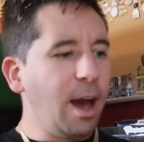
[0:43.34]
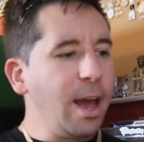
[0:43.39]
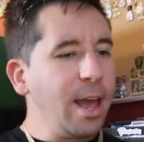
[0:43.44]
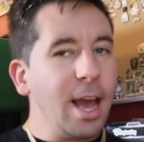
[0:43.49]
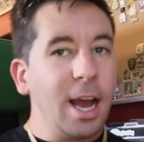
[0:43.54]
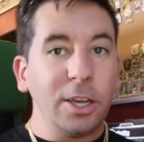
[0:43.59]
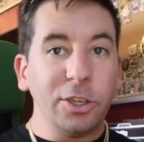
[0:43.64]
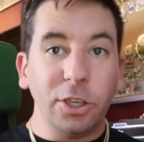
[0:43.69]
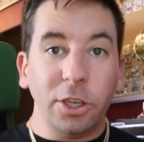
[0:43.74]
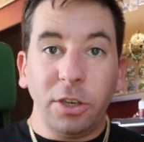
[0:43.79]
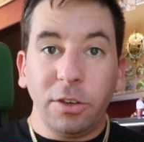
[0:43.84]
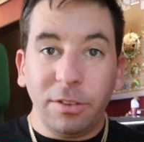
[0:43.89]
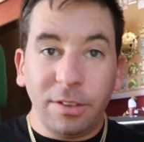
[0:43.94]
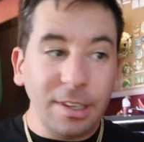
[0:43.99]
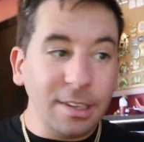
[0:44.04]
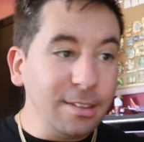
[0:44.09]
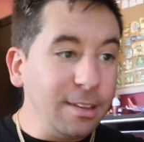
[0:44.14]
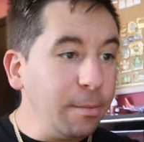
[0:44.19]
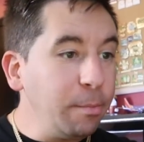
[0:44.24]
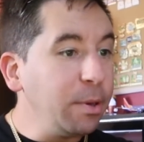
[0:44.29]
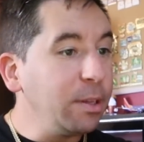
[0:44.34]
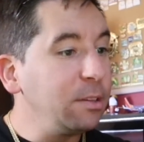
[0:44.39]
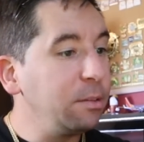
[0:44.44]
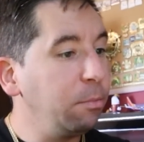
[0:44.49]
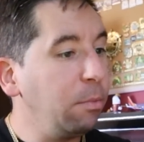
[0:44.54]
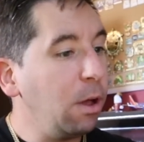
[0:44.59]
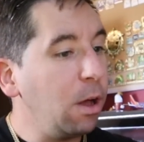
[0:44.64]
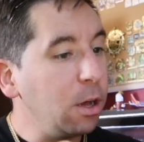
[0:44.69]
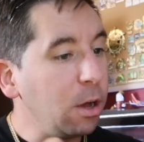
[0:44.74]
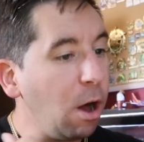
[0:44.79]
I actually use Disney Pins
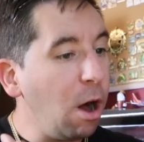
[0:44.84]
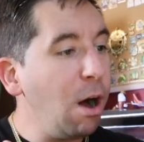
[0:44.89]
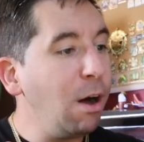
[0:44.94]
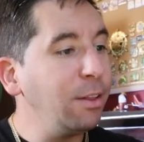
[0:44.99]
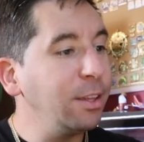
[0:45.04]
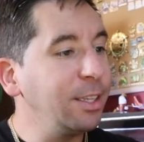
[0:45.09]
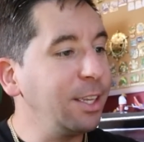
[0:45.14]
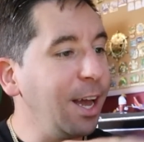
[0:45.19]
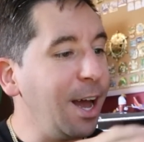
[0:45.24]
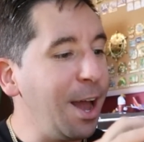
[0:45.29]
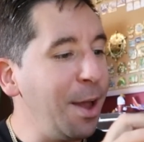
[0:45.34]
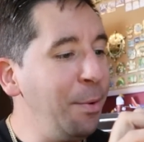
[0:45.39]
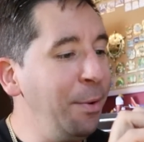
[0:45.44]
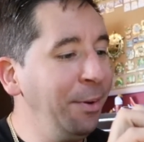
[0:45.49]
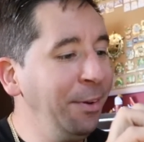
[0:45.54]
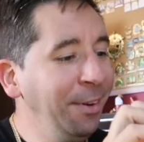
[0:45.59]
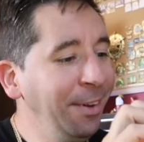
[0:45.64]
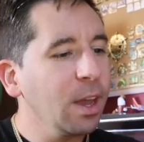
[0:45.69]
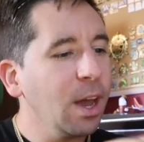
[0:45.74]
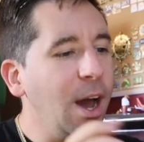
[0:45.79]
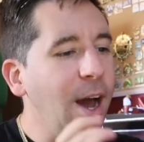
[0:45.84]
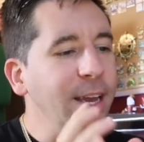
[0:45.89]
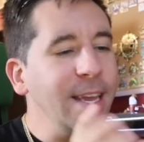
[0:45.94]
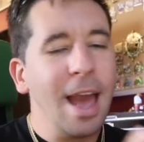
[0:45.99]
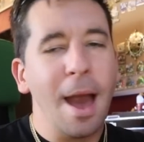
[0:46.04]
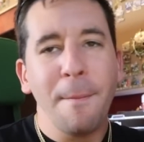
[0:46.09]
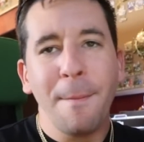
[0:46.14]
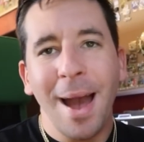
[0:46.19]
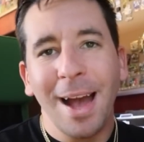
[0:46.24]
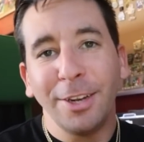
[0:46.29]
Blog all the time.
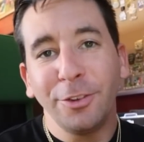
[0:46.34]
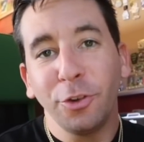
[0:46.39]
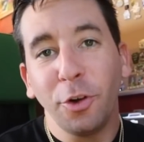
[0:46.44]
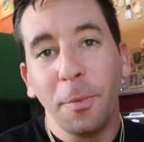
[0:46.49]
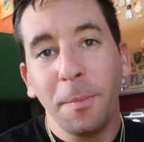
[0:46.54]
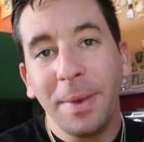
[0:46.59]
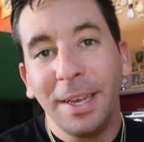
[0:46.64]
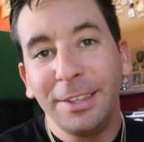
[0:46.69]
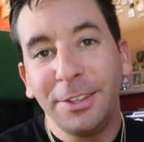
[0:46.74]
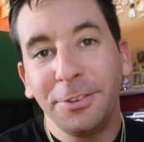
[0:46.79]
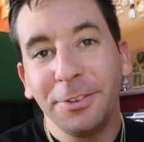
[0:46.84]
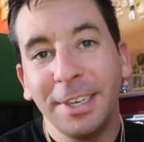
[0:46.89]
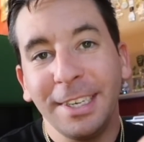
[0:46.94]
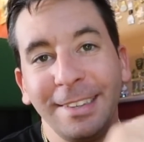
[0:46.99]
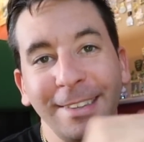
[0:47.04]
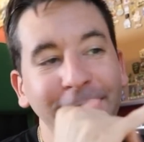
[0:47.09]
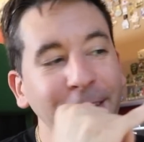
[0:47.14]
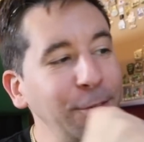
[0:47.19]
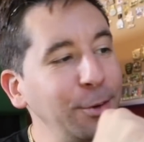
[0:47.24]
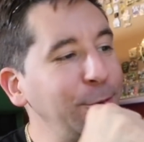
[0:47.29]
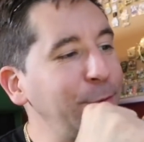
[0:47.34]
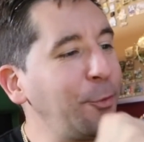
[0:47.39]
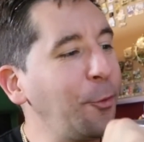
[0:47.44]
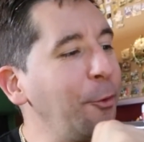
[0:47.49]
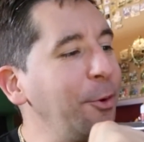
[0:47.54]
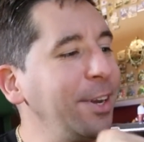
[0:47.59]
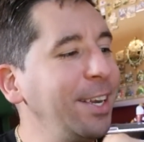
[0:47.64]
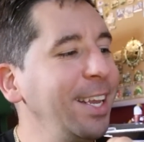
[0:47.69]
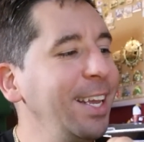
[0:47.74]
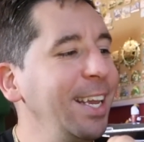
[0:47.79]
Yeah, Magical Mystery Series
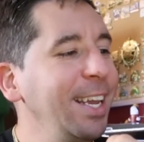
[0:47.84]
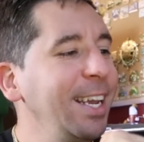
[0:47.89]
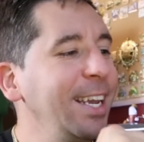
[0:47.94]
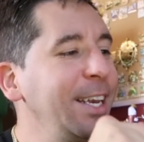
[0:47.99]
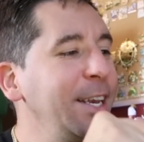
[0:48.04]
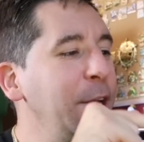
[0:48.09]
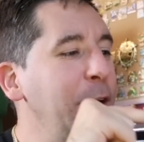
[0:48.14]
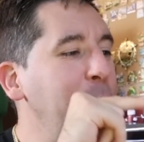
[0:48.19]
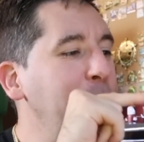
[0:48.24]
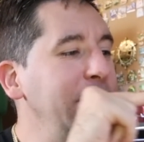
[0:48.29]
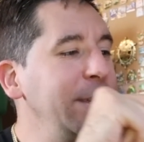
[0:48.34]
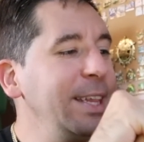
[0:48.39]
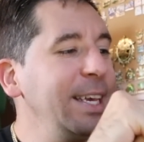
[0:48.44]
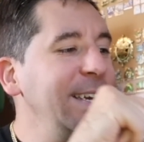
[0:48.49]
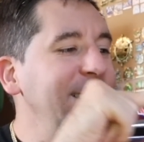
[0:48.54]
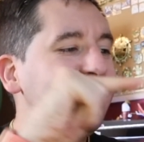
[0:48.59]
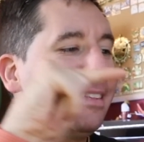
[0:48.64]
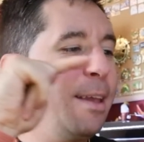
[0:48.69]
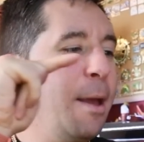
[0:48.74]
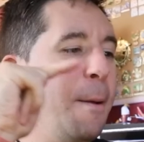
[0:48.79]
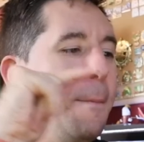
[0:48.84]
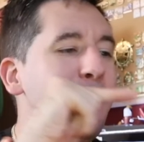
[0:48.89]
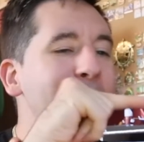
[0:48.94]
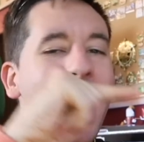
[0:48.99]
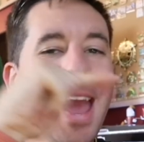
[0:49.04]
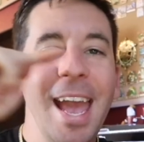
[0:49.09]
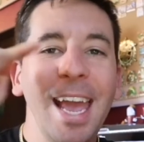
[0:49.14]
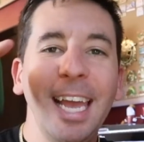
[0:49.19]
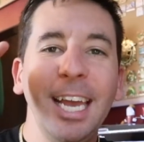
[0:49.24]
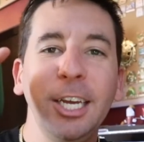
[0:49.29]
14 released
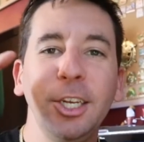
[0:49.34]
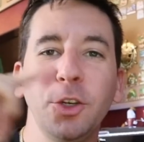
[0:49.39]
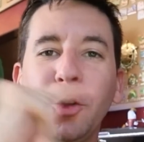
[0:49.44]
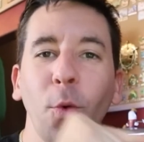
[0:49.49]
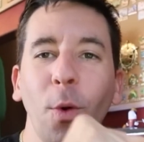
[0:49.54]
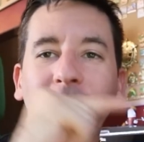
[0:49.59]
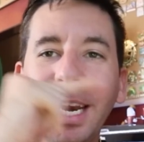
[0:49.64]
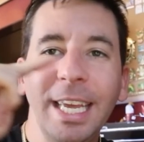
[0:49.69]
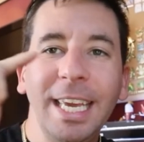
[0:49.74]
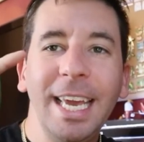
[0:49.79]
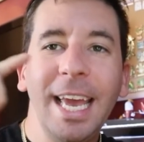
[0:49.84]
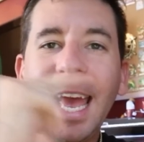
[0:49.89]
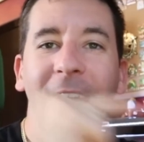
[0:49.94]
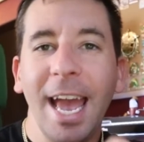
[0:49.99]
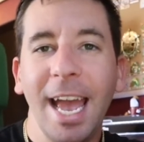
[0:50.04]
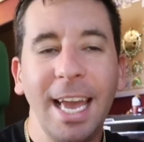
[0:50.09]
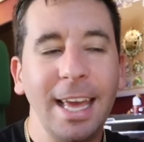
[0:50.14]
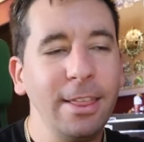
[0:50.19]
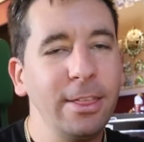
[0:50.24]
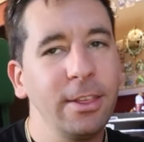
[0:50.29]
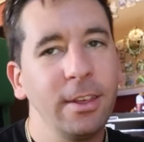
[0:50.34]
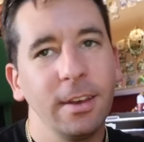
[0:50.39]
May 28th.